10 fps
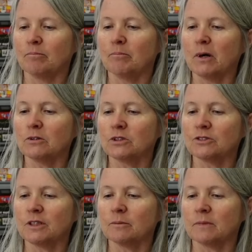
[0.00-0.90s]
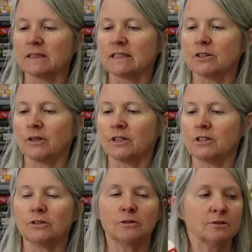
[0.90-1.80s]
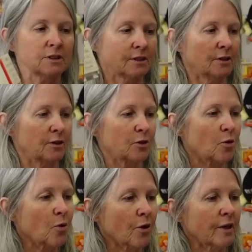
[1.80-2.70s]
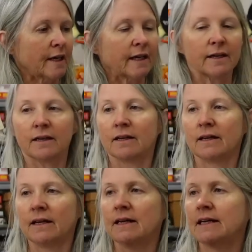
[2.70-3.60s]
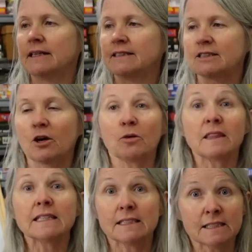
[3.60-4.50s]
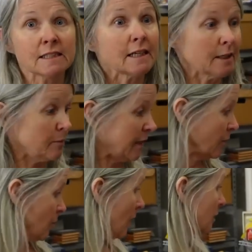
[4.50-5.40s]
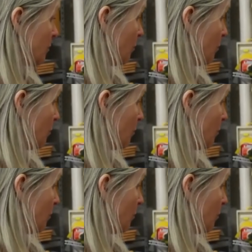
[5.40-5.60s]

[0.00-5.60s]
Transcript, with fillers: Boat Trip, Syracuse, Corning. So this is going to be a Rod